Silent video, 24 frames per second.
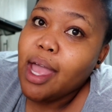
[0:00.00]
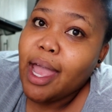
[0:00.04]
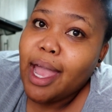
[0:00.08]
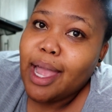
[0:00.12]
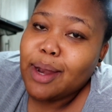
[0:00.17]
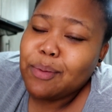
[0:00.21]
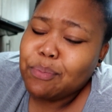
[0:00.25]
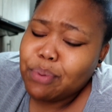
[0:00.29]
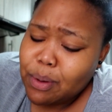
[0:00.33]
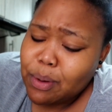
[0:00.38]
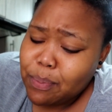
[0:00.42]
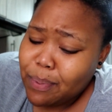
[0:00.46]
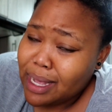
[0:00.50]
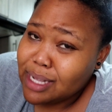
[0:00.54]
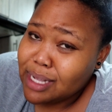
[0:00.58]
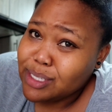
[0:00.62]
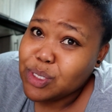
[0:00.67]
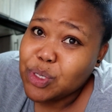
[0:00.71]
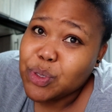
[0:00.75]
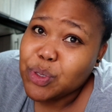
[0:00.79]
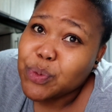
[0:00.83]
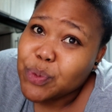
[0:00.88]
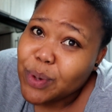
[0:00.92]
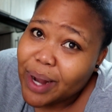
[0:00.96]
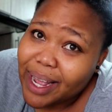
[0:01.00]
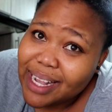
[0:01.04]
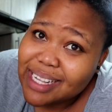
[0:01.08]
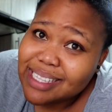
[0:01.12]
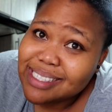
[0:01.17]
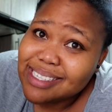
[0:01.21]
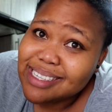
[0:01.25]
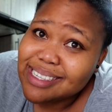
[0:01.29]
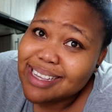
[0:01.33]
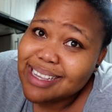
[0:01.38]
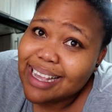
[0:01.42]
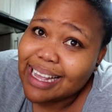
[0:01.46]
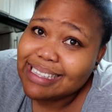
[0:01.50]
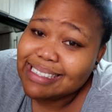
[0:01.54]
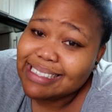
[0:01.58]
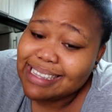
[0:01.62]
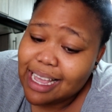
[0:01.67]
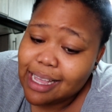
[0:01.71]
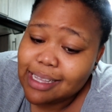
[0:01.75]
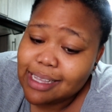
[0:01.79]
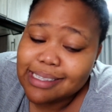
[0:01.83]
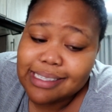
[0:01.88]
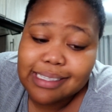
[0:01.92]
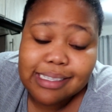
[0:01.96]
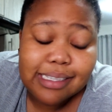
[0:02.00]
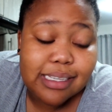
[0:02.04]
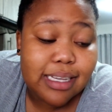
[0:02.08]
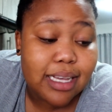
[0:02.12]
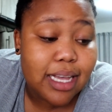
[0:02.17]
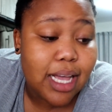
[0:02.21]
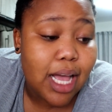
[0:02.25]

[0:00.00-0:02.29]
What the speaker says: and prepare to write a test.